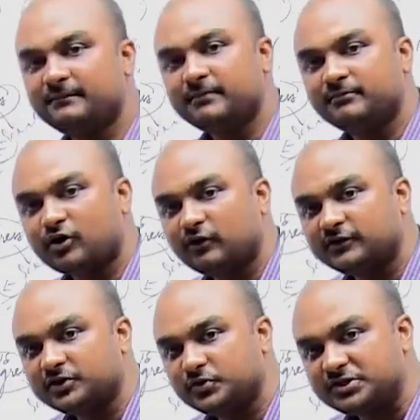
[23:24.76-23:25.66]
member of
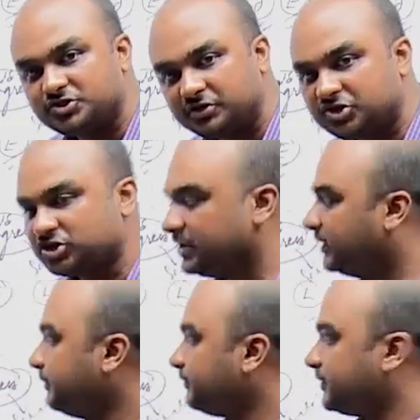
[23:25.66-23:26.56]
the US judiciary,
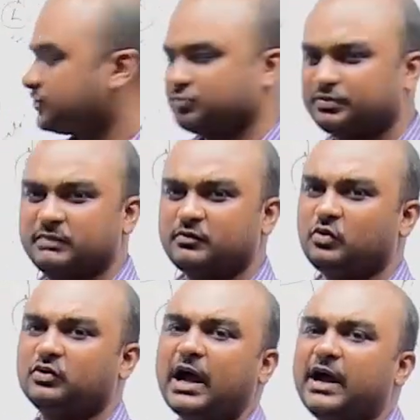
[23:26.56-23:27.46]
the Supreme
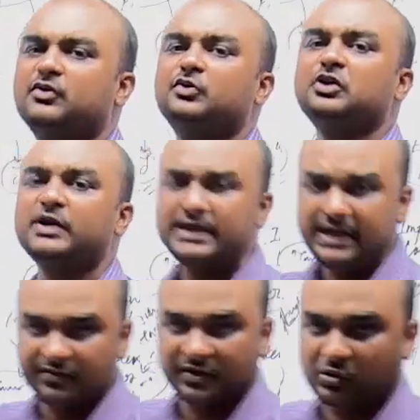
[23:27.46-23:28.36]
Court, High Court, or
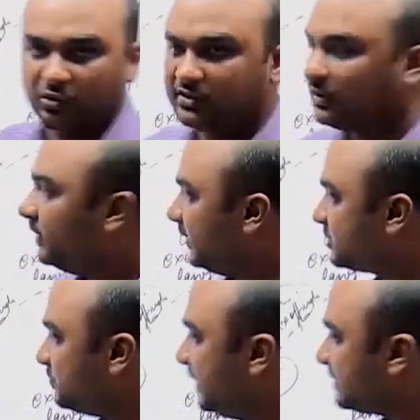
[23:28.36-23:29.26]
any other court.
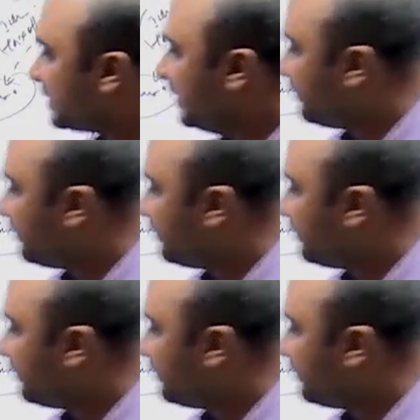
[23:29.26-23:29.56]
It means